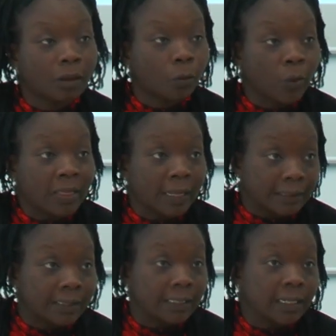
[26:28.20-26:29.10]
with
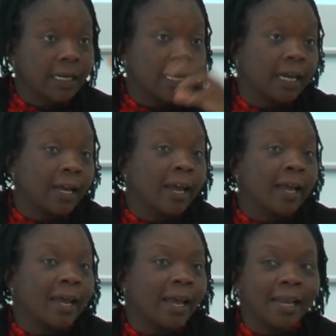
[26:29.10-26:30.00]
it.
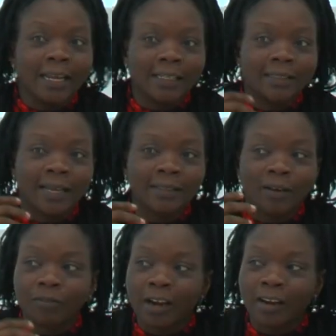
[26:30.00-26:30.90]
And it's
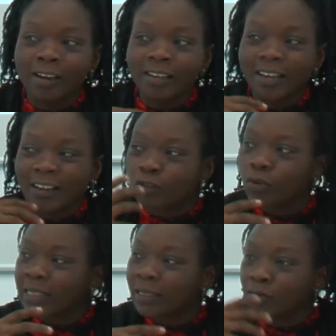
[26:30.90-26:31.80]
just a very
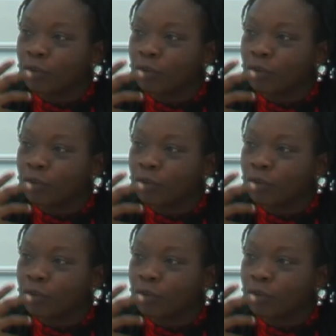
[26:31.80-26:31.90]
interesting